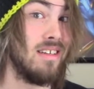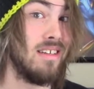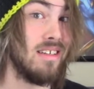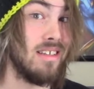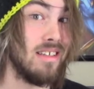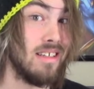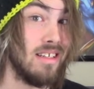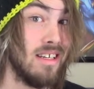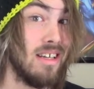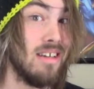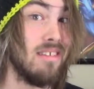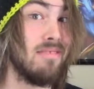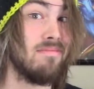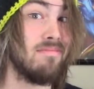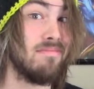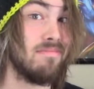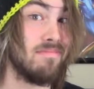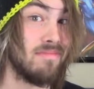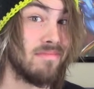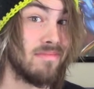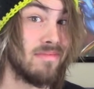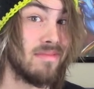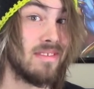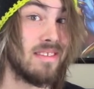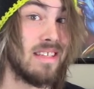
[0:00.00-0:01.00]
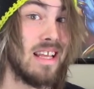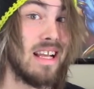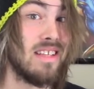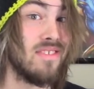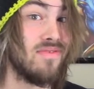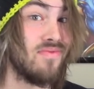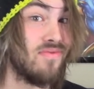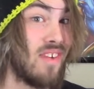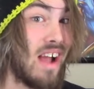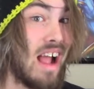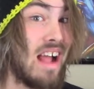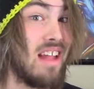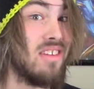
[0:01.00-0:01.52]
Yep, that's
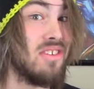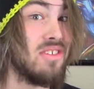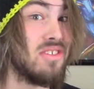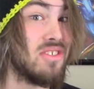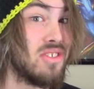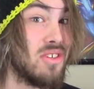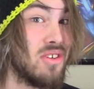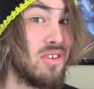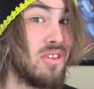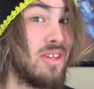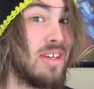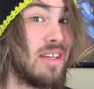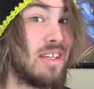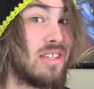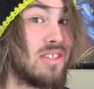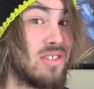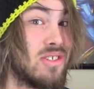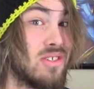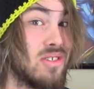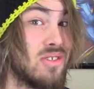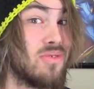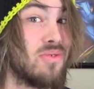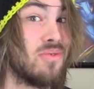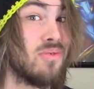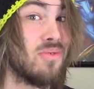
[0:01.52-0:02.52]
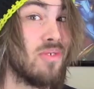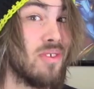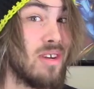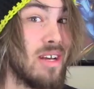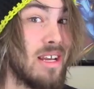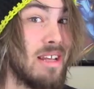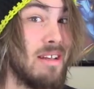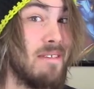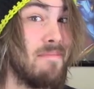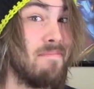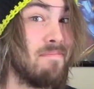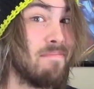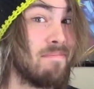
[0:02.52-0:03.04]
violence to the
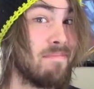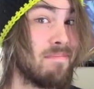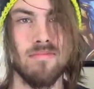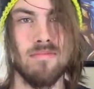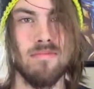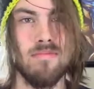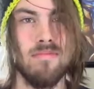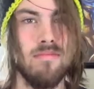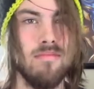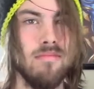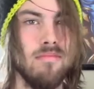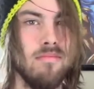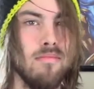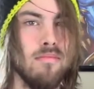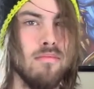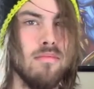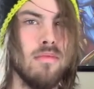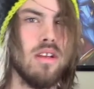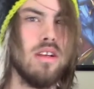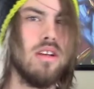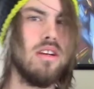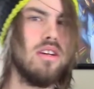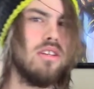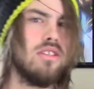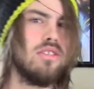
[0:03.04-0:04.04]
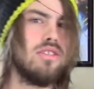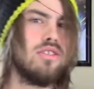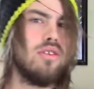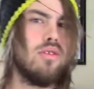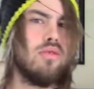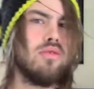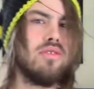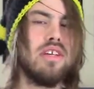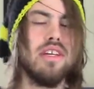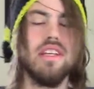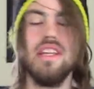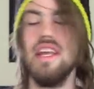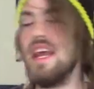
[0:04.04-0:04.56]
extreme. So
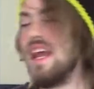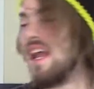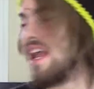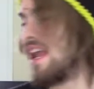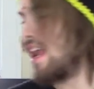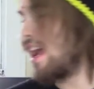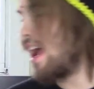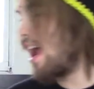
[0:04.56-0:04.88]
today,